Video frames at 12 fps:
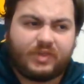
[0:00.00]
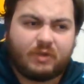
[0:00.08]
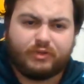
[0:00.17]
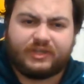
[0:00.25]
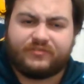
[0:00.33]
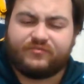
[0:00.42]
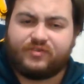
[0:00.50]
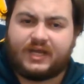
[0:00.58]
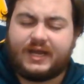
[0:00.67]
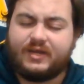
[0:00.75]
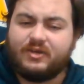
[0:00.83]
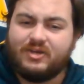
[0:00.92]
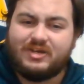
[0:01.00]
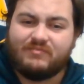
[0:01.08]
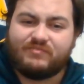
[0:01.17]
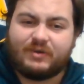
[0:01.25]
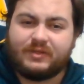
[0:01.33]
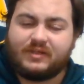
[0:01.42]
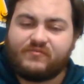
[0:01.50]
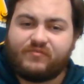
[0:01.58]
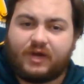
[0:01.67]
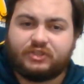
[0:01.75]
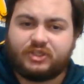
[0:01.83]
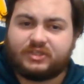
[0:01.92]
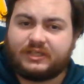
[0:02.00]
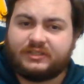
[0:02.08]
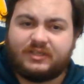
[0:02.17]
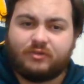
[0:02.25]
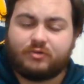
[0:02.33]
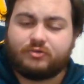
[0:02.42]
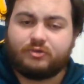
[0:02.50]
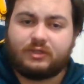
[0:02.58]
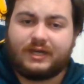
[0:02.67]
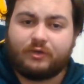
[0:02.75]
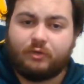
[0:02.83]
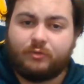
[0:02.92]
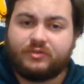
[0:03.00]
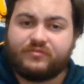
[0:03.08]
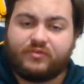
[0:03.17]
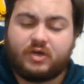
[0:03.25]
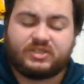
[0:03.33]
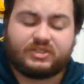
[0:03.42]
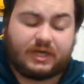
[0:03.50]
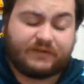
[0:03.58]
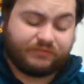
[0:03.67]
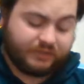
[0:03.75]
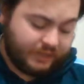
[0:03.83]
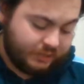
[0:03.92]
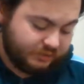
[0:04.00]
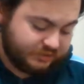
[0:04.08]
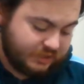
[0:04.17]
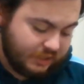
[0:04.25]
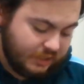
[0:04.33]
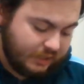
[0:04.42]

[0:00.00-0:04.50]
really flat, very lethargic. They didn't look good at all in the first half of the Eels.